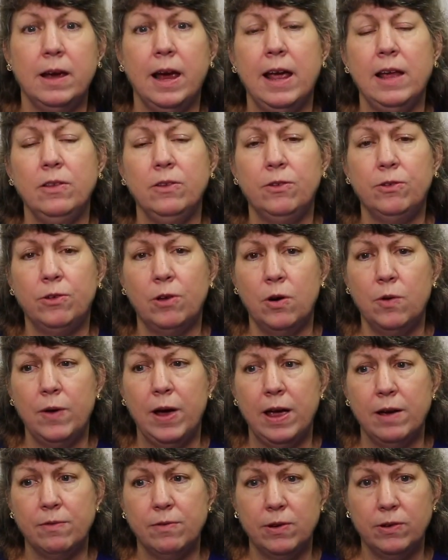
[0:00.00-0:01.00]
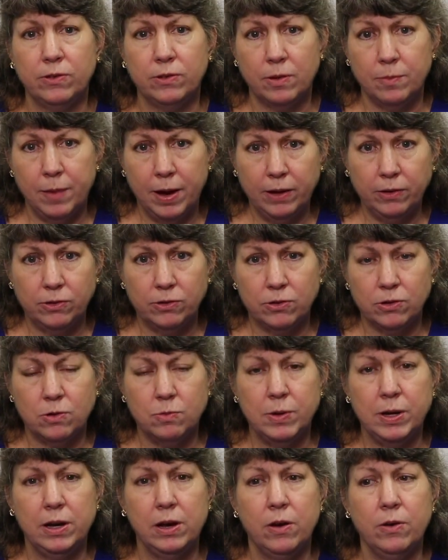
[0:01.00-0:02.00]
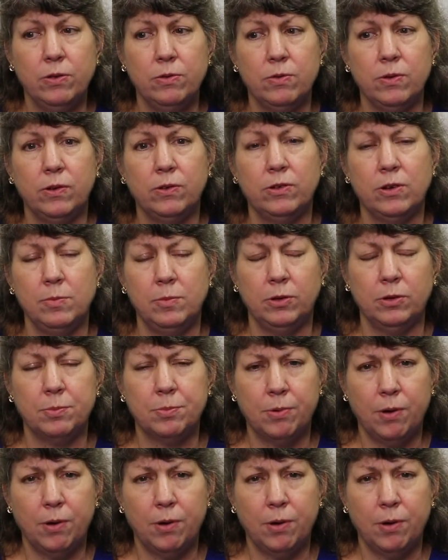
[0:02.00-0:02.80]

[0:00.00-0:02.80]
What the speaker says: And so every semester we go through a similar